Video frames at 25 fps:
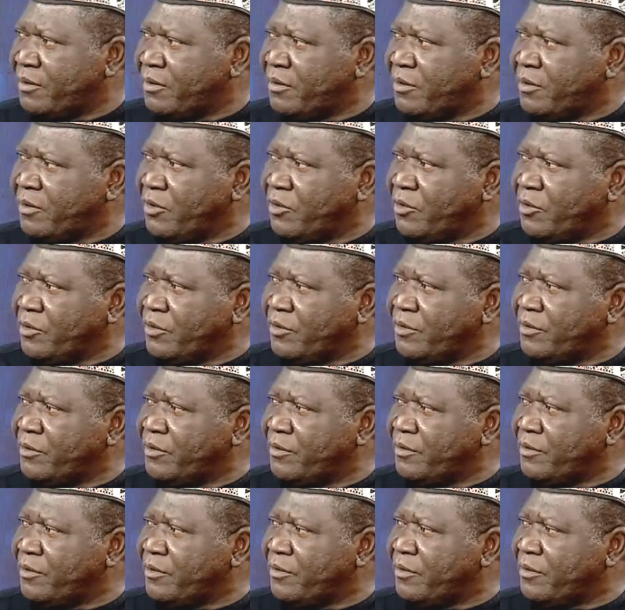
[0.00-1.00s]
You know,
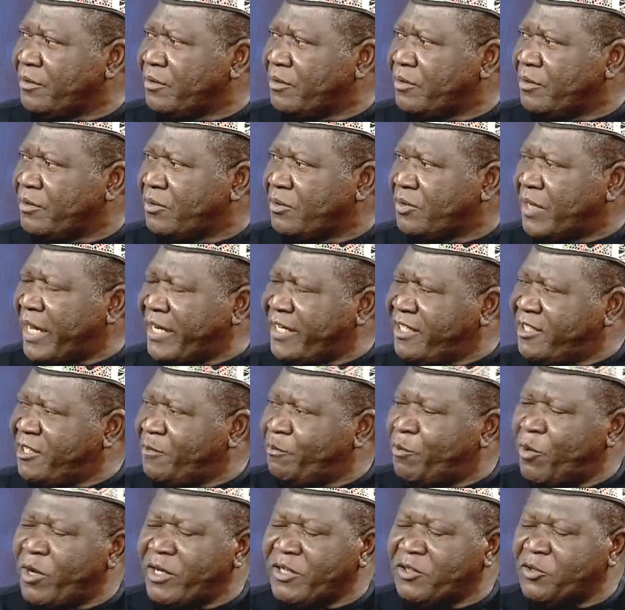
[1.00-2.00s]
that is the
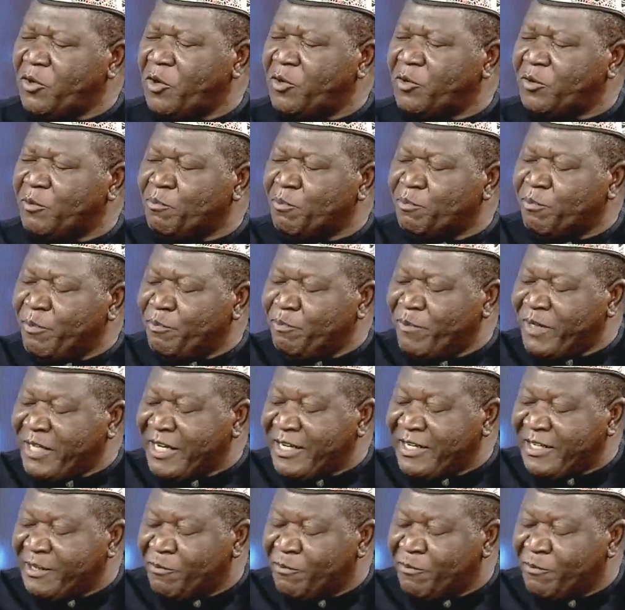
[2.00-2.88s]
point. So in the